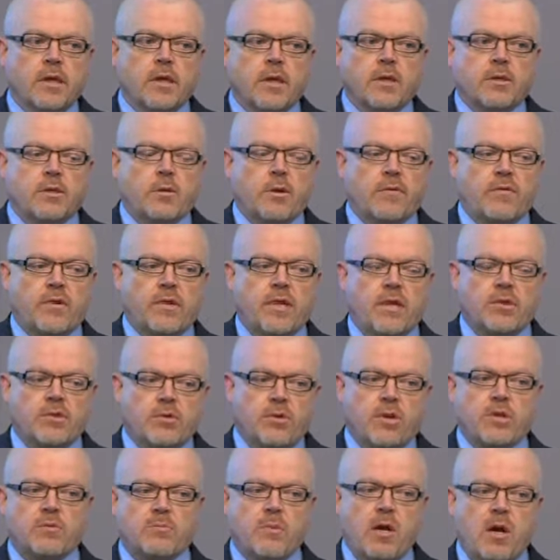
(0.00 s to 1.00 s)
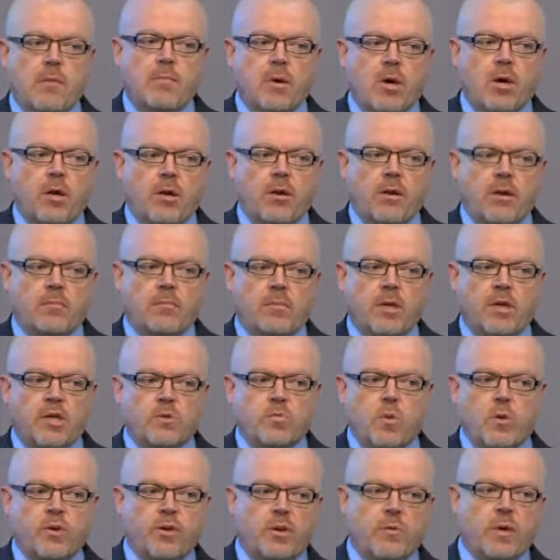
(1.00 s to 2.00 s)
So if Nick's got his mobile on him, but he's
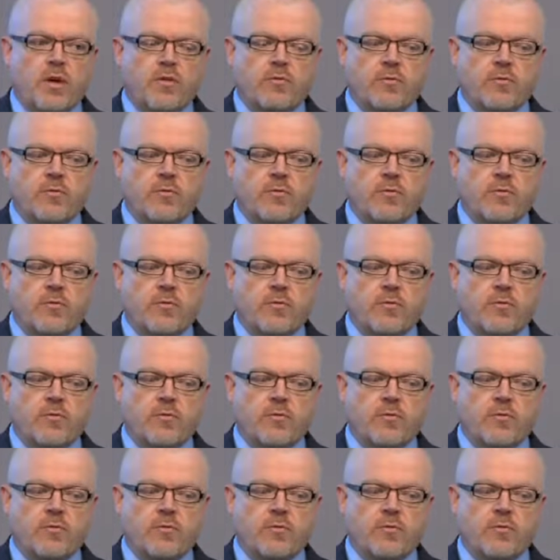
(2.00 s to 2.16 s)
wandered away